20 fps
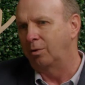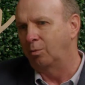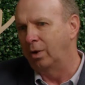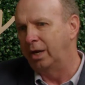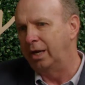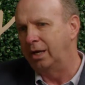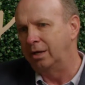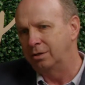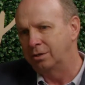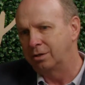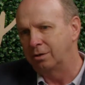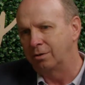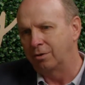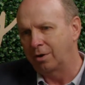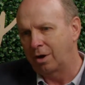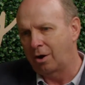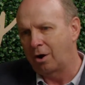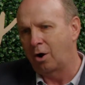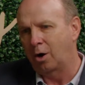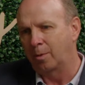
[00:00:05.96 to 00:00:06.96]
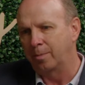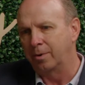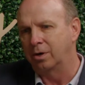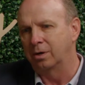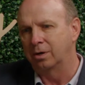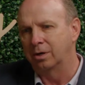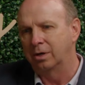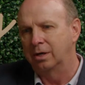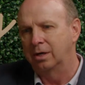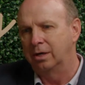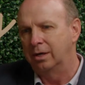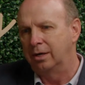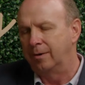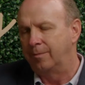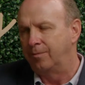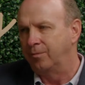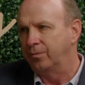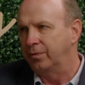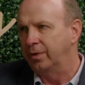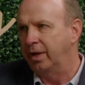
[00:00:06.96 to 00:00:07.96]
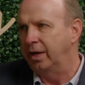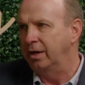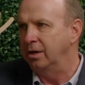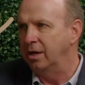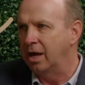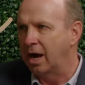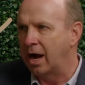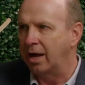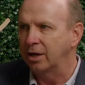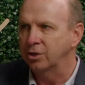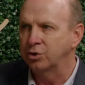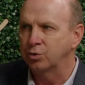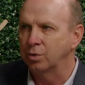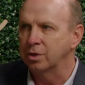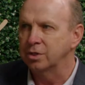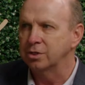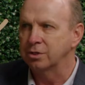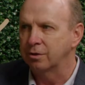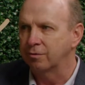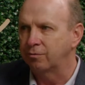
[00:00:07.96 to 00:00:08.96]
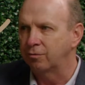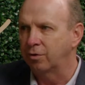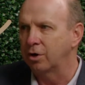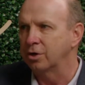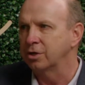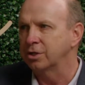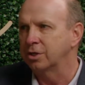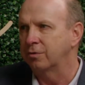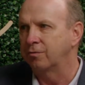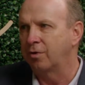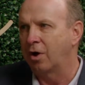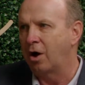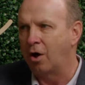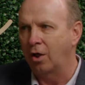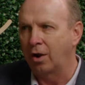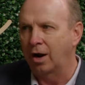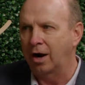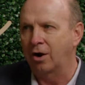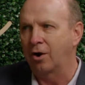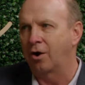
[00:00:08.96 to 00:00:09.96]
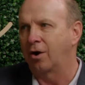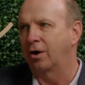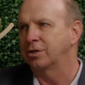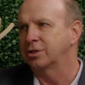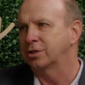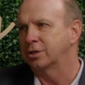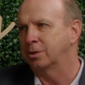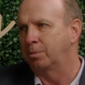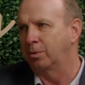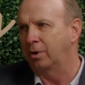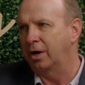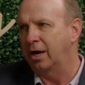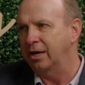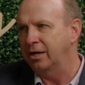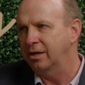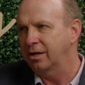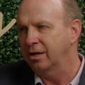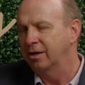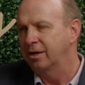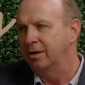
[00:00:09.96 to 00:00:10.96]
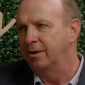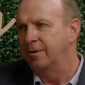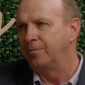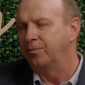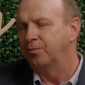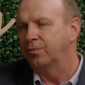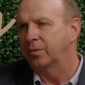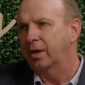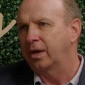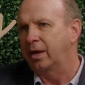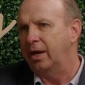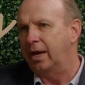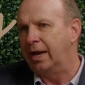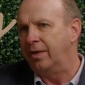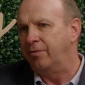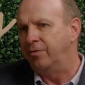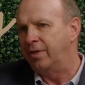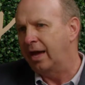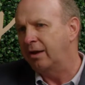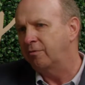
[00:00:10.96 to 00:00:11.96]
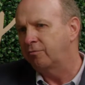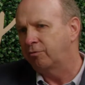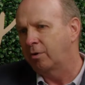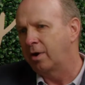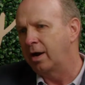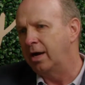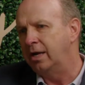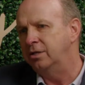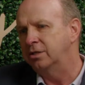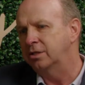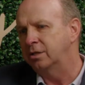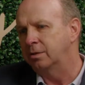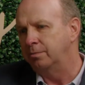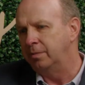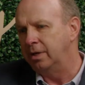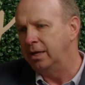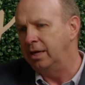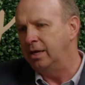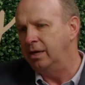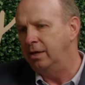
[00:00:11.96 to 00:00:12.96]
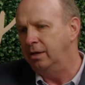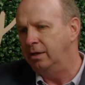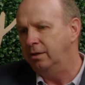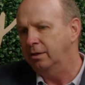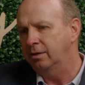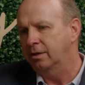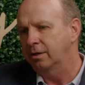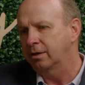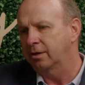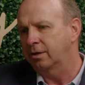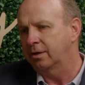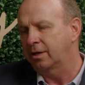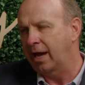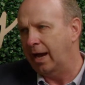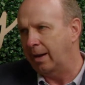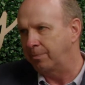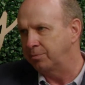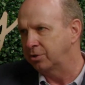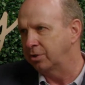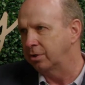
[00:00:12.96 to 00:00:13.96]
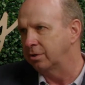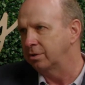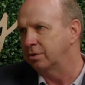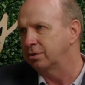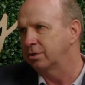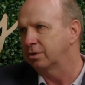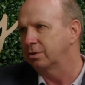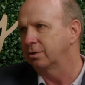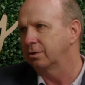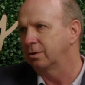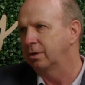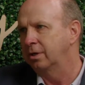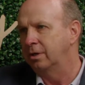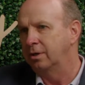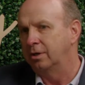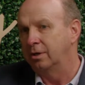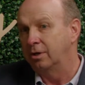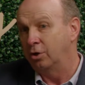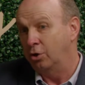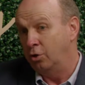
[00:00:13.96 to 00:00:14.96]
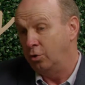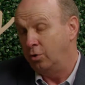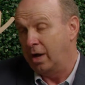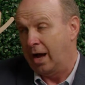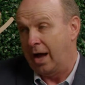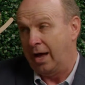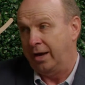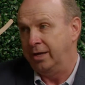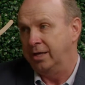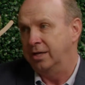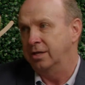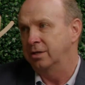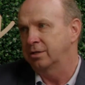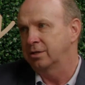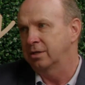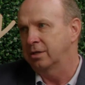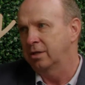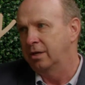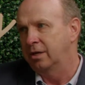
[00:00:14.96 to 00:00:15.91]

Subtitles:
went into the harbor, that God's was the first of all our hearts to break. And that phrase to me captures who God is.